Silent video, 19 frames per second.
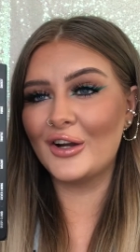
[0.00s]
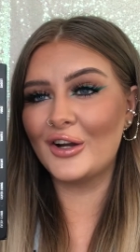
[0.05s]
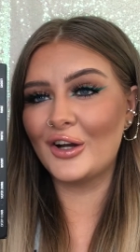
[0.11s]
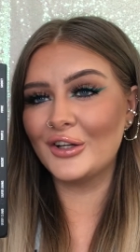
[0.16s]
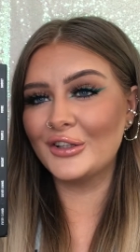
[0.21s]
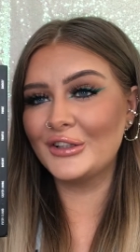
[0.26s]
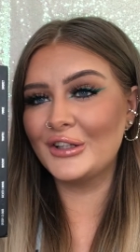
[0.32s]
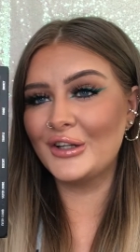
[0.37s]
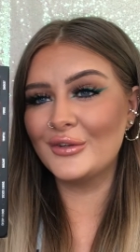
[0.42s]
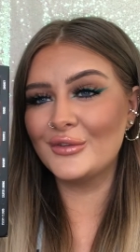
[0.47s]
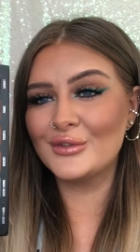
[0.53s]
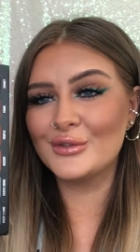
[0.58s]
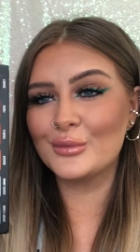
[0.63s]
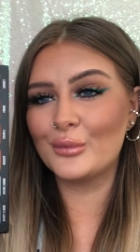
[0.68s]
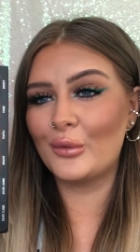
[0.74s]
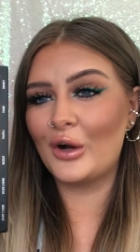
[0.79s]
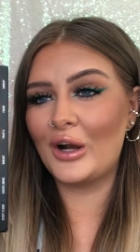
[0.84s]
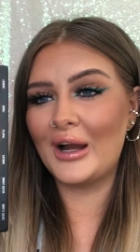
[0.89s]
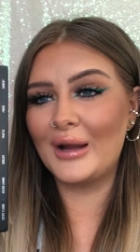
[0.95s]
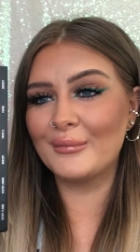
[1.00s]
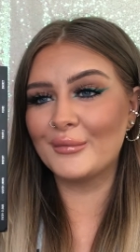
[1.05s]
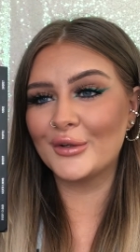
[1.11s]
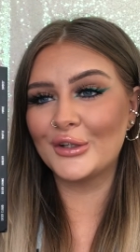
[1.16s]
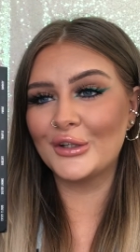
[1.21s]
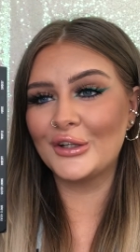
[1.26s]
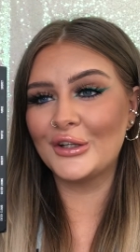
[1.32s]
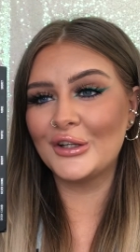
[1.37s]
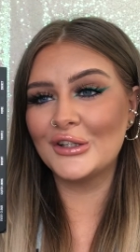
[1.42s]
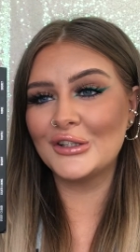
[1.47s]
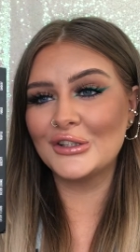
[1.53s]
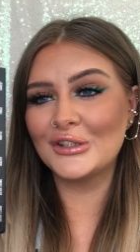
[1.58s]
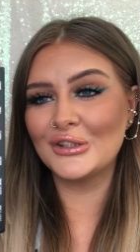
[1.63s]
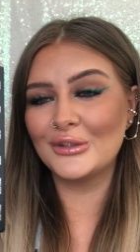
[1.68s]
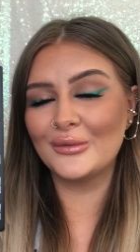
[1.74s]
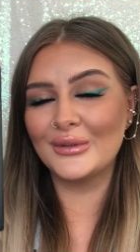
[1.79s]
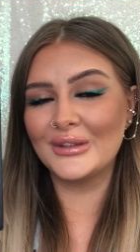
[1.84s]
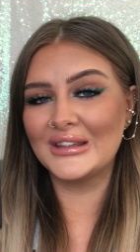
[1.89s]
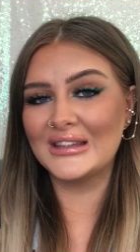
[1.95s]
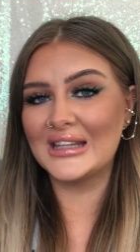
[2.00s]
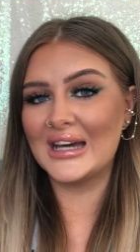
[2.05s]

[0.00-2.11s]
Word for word: God knows what I'm gonna do with